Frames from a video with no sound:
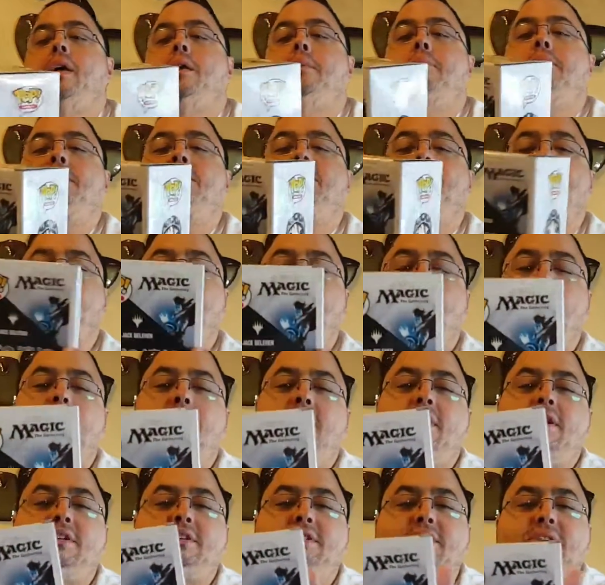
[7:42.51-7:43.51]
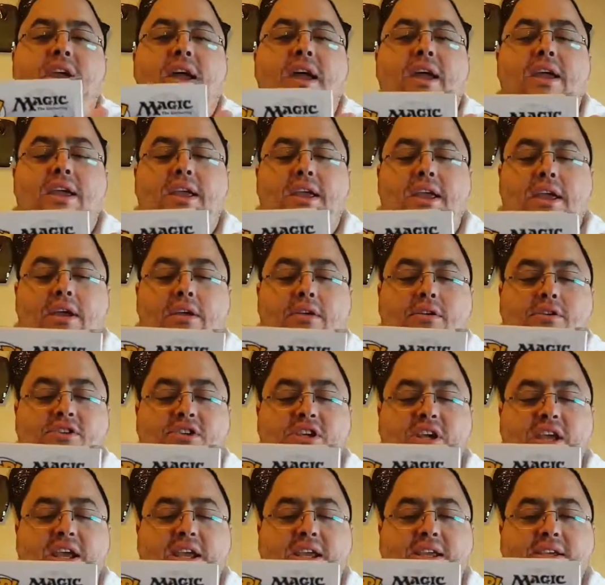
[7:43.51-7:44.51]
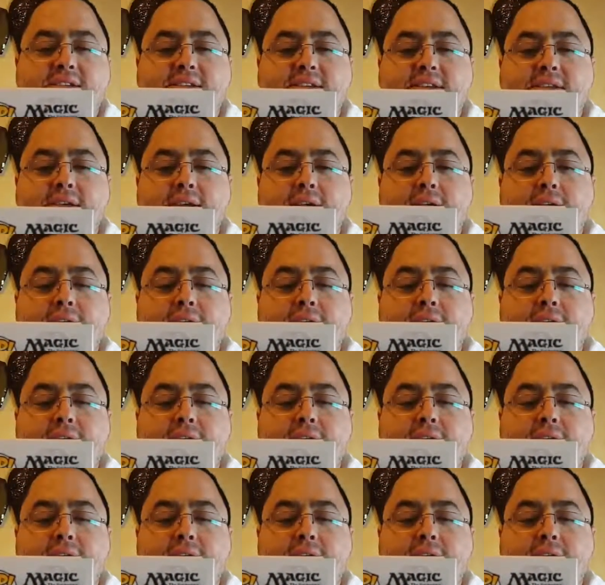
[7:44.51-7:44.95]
But you've got this guy here, Jace.